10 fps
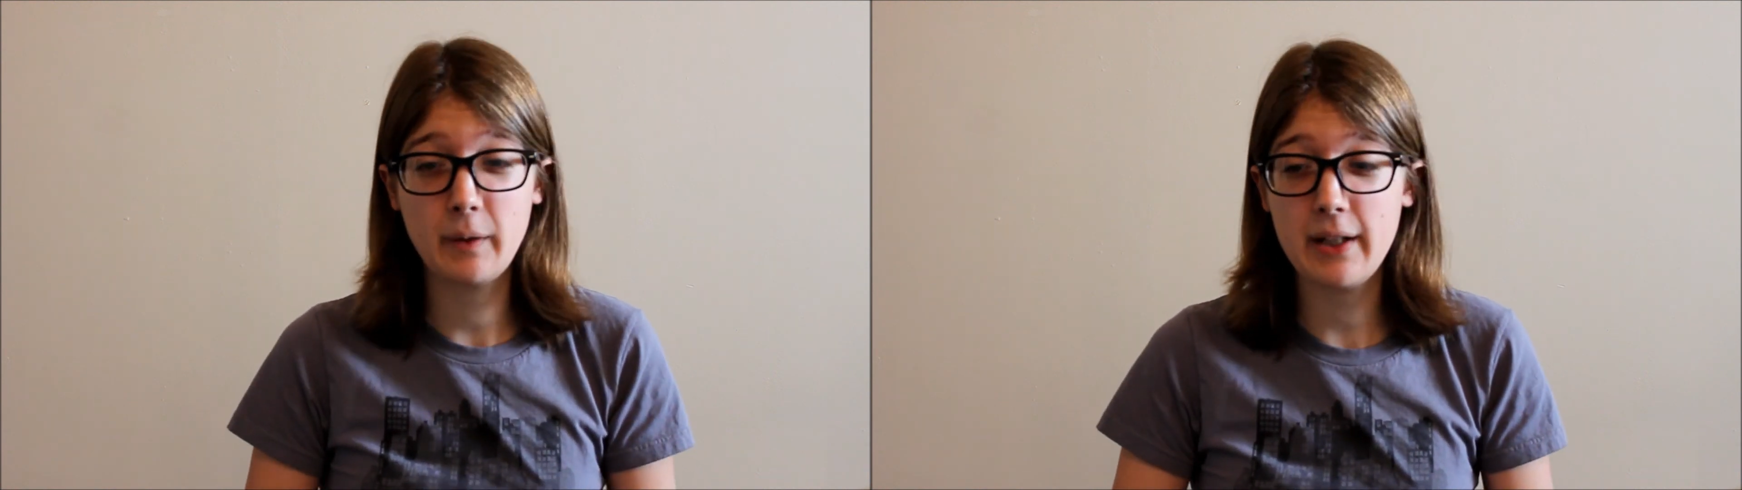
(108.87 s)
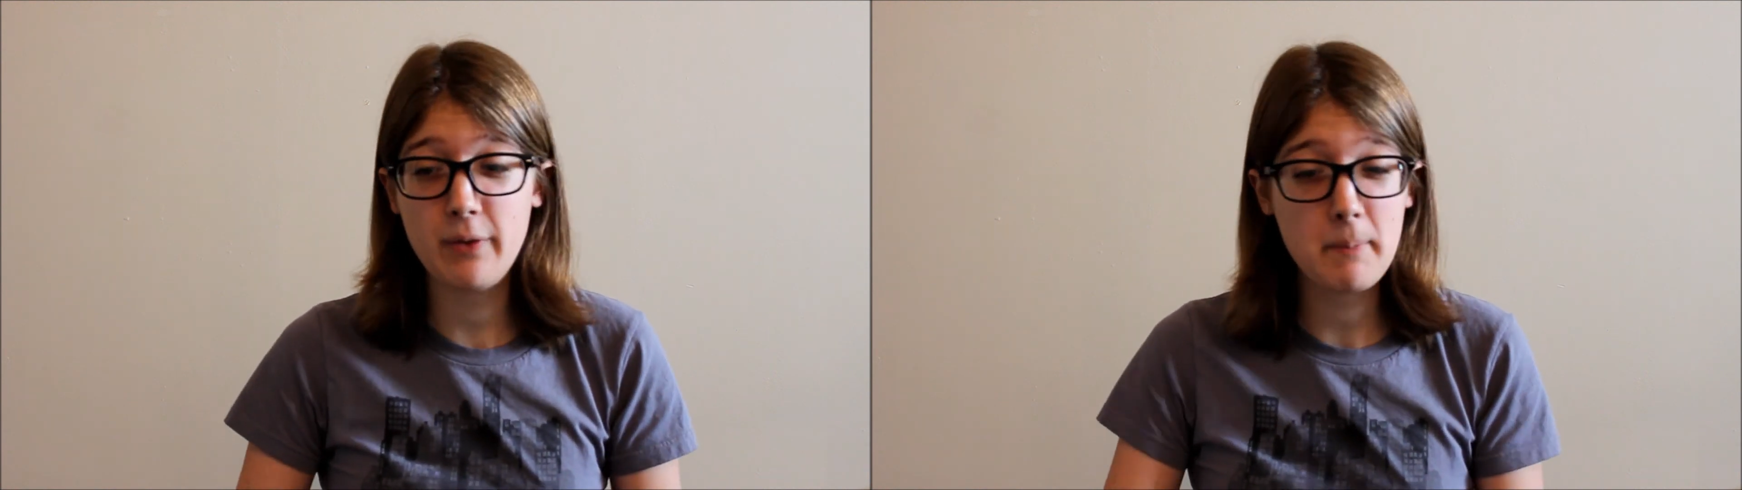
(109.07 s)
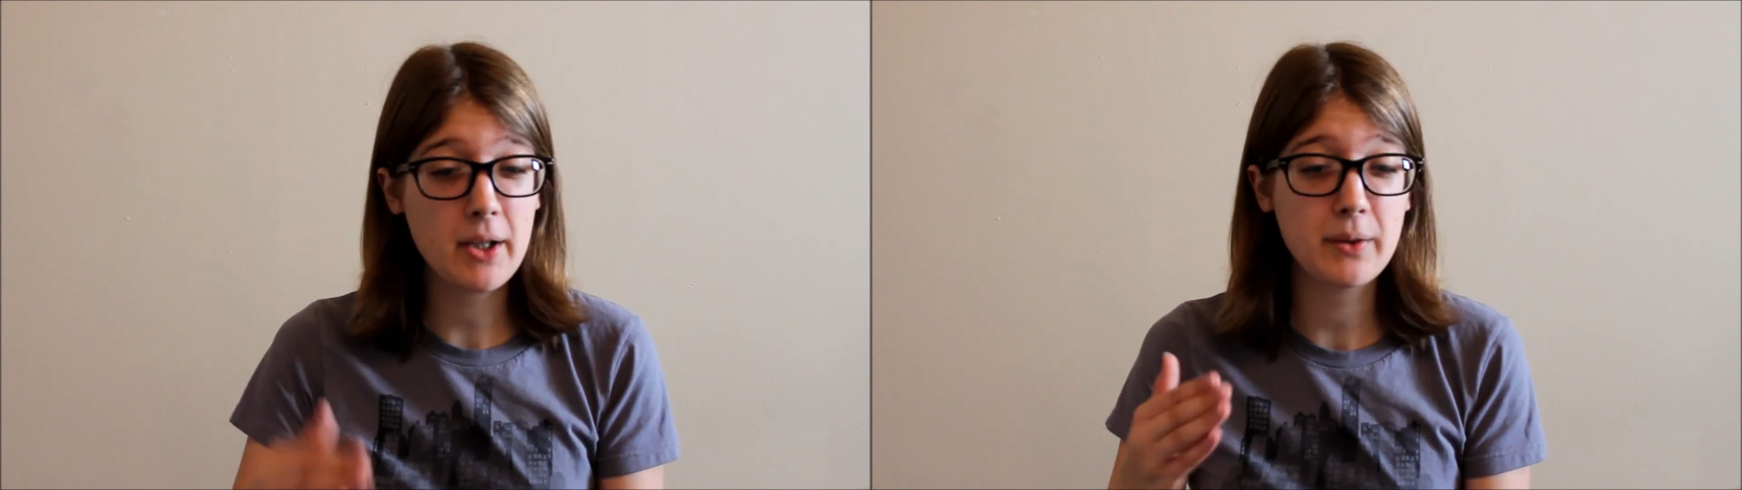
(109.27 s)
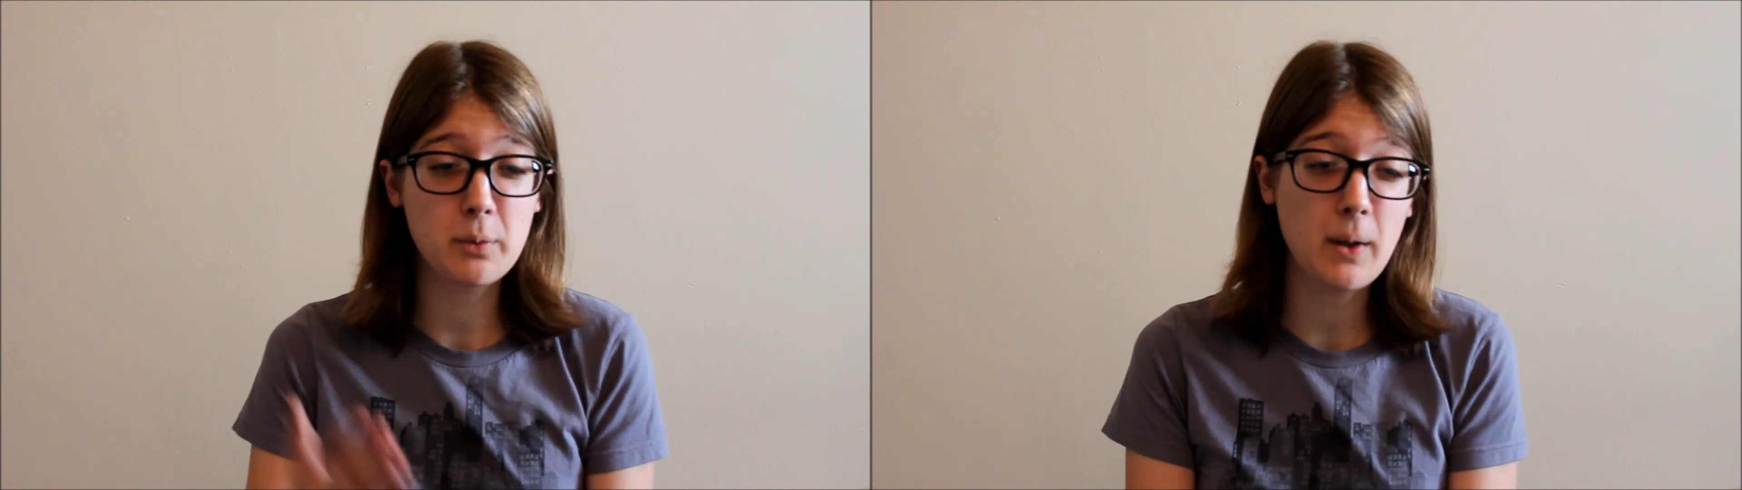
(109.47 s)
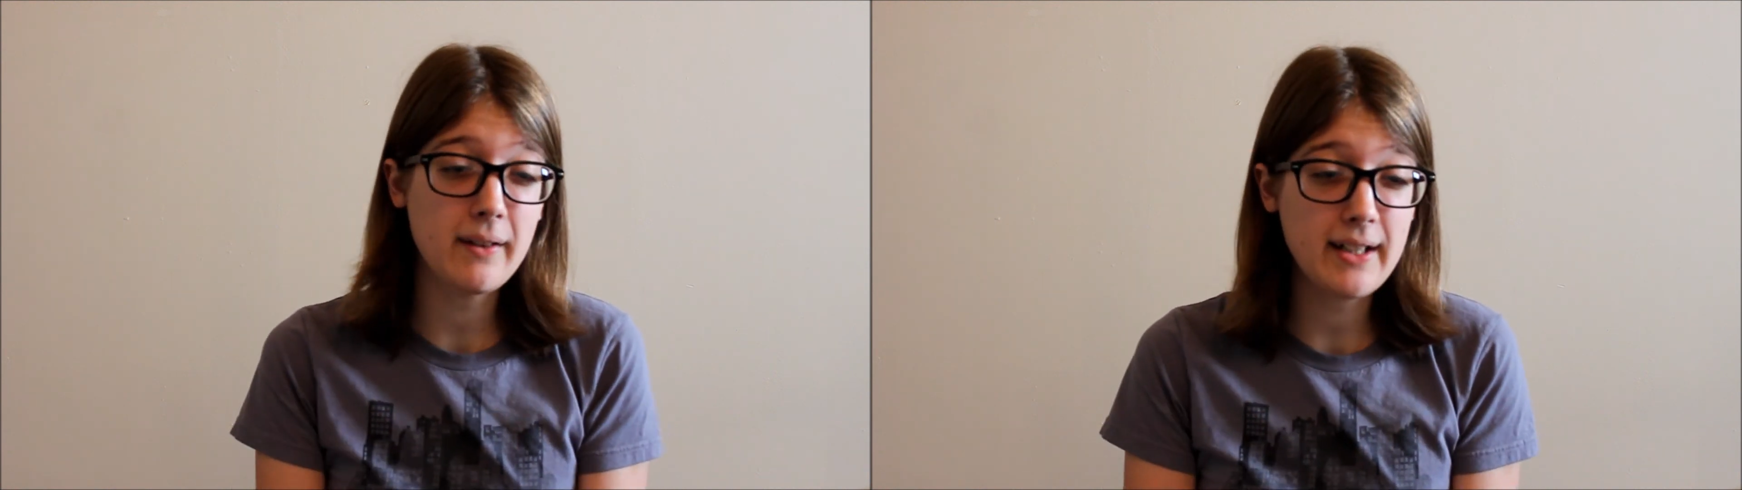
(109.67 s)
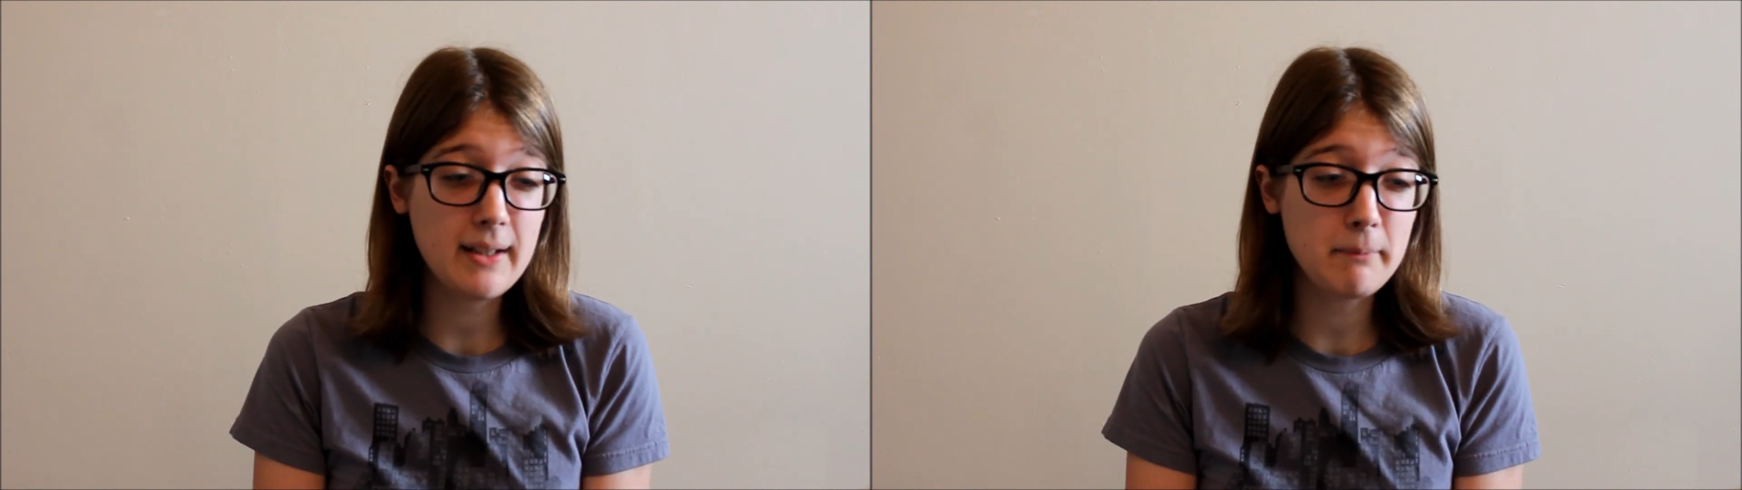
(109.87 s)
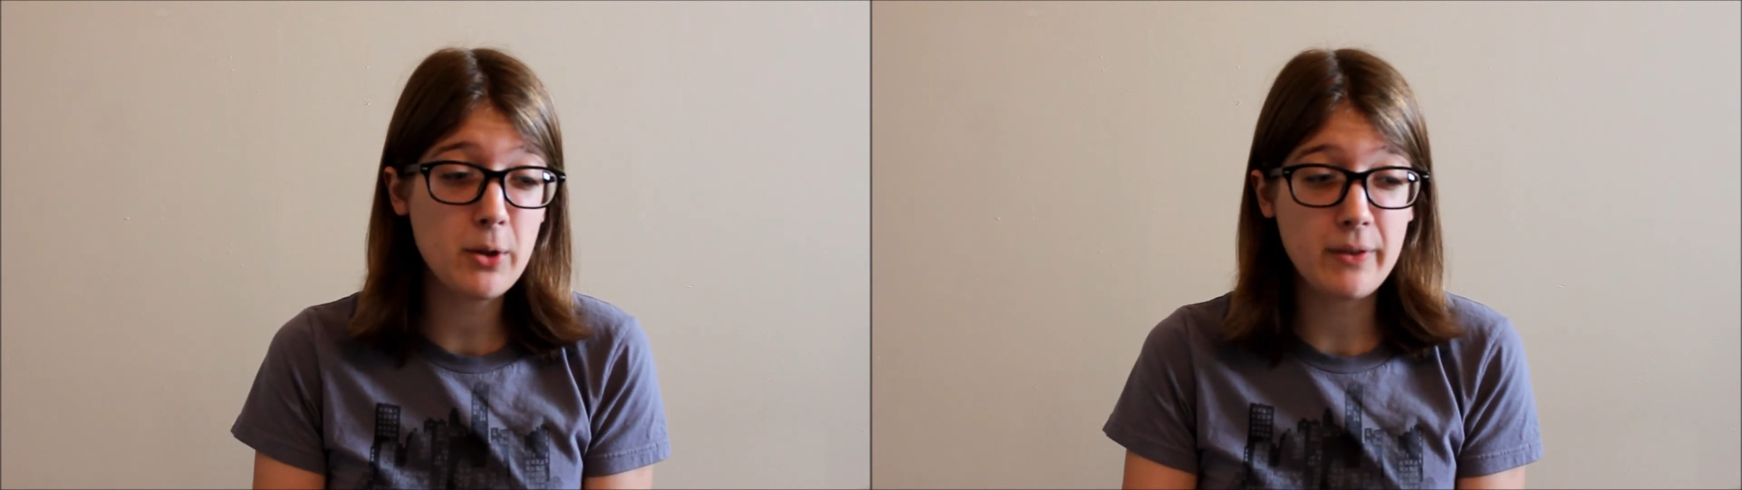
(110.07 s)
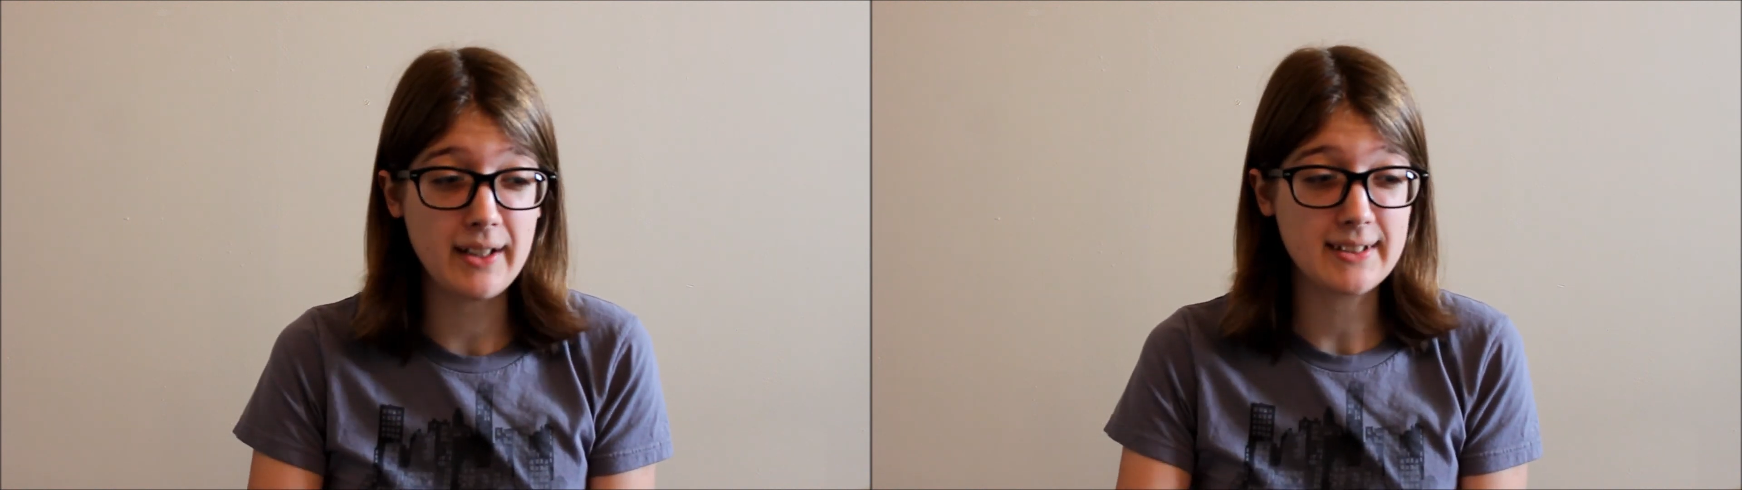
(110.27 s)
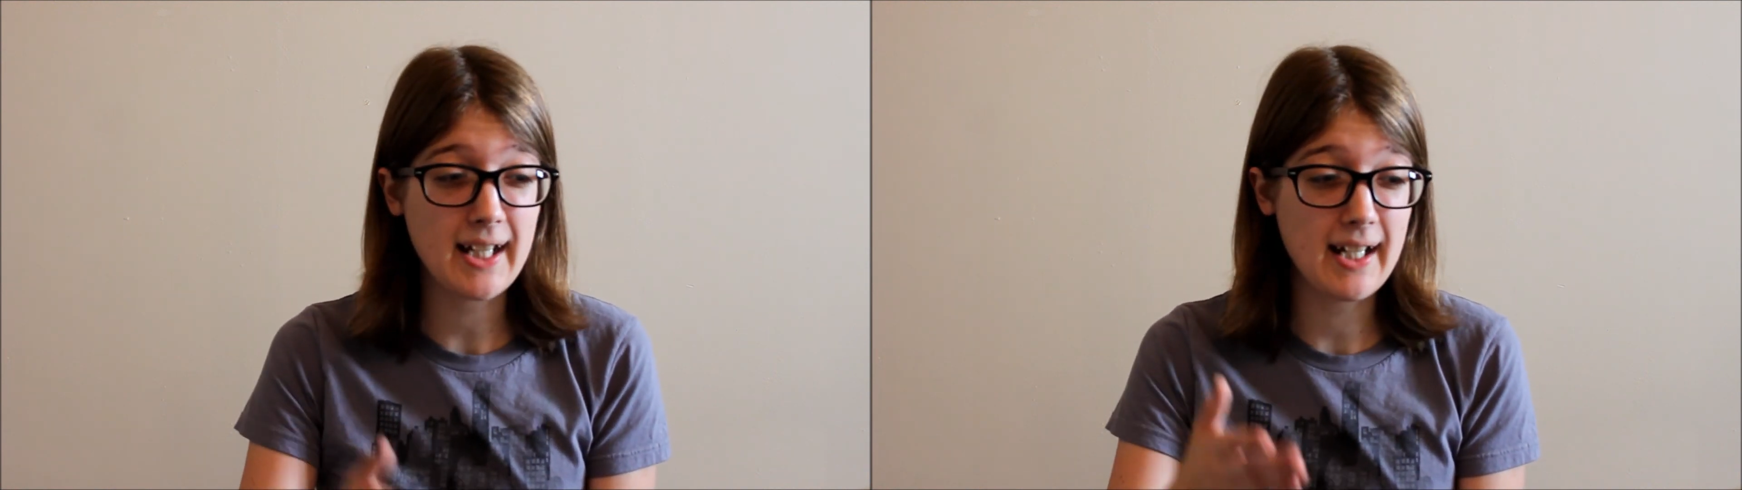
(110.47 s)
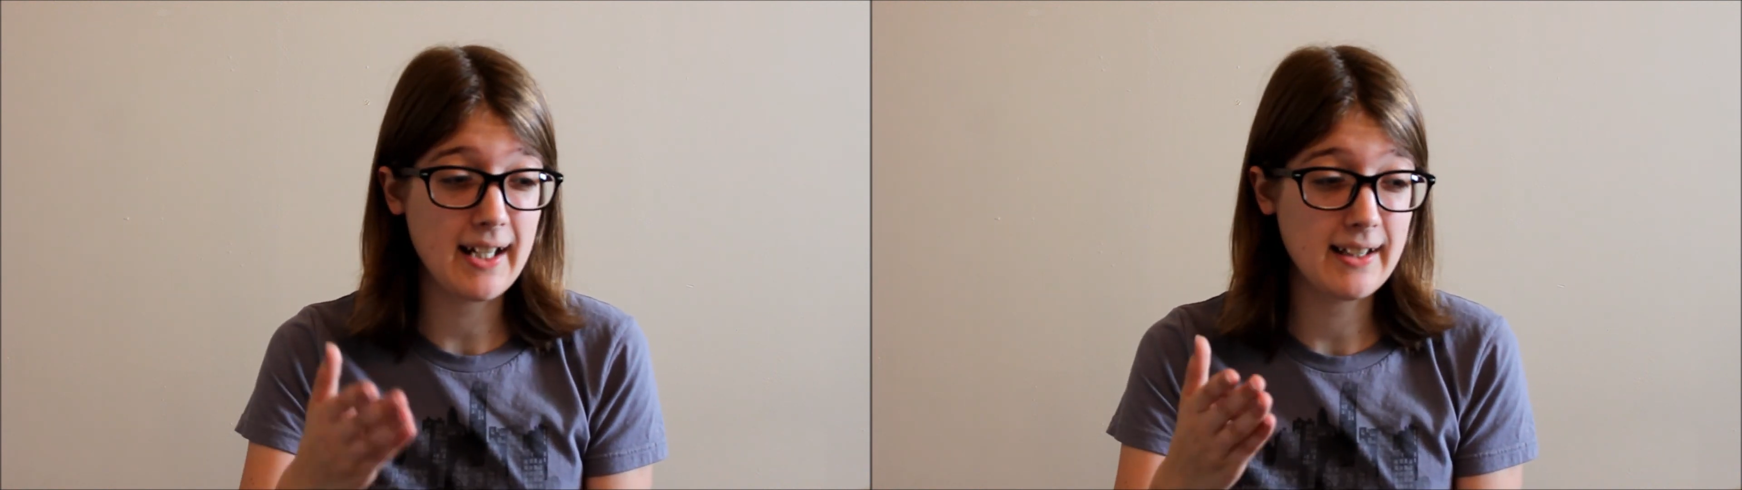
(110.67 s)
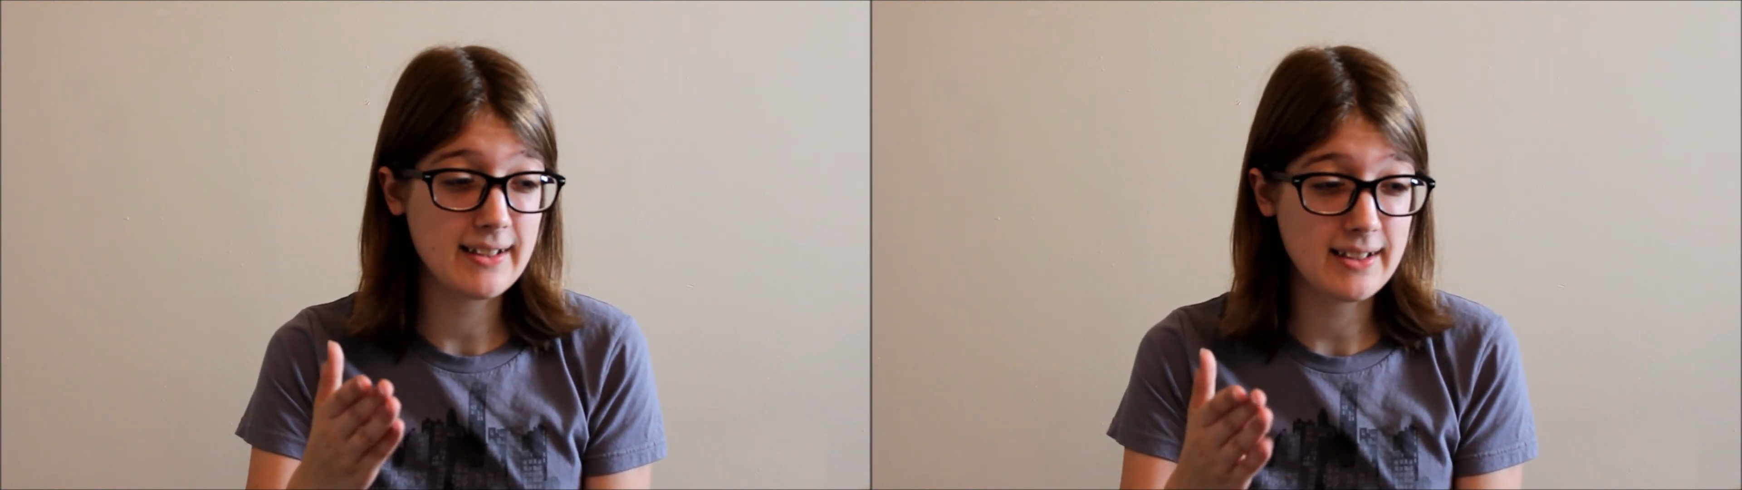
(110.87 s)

if we put out quality movies and,